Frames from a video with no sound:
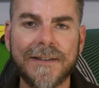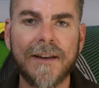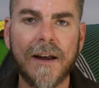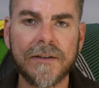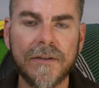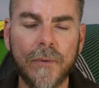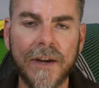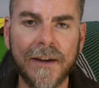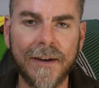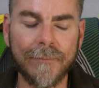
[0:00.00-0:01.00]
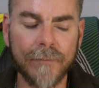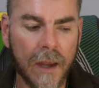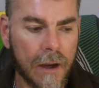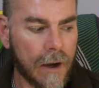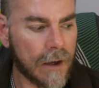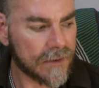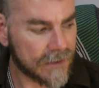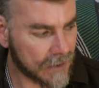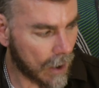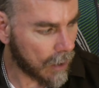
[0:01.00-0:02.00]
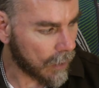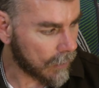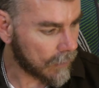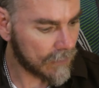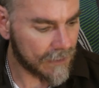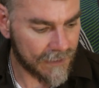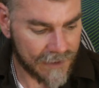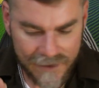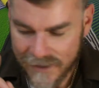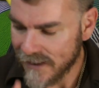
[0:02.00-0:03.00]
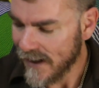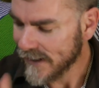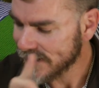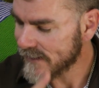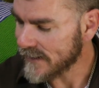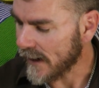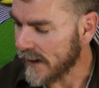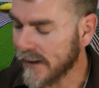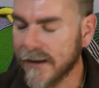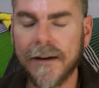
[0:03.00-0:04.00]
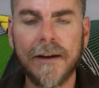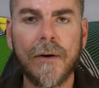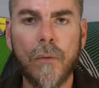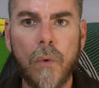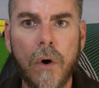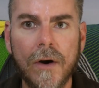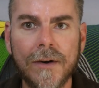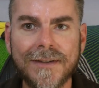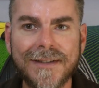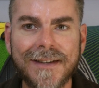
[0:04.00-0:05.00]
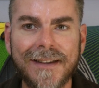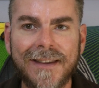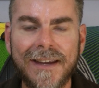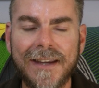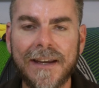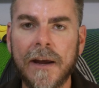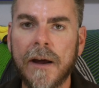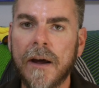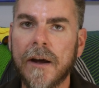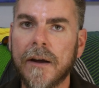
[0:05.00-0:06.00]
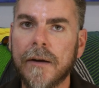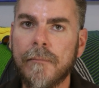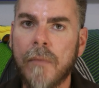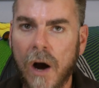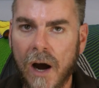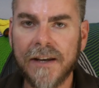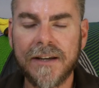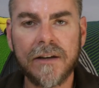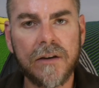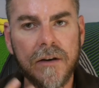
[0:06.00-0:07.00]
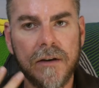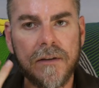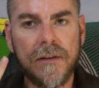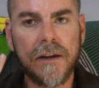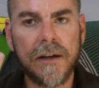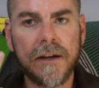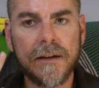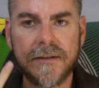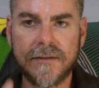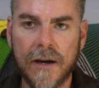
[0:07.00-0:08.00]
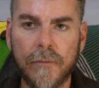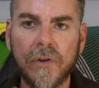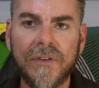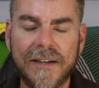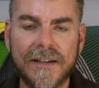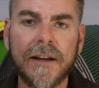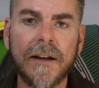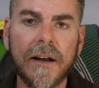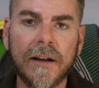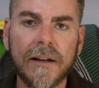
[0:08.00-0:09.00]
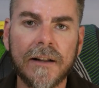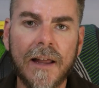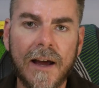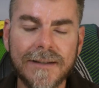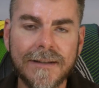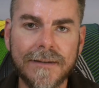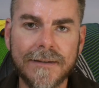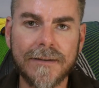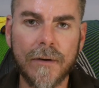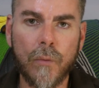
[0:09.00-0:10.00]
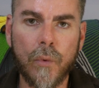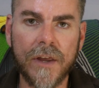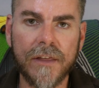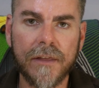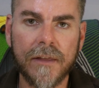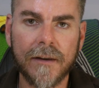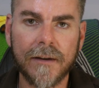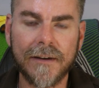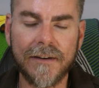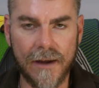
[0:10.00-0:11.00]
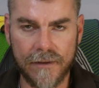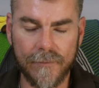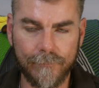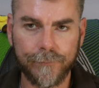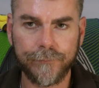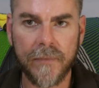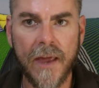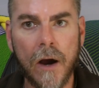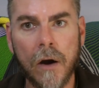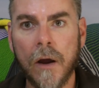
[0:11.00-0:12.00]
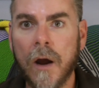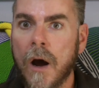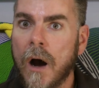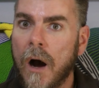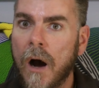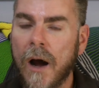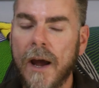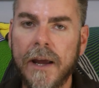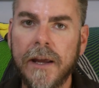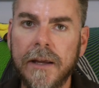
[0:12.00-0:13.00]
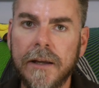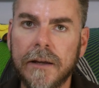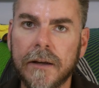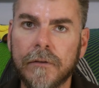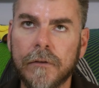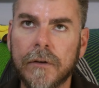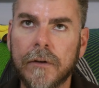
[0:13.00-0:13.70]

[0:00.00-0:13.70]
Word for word: start to the weekend. So the next day was the, I did the double knitting classes with Nathan. Now, I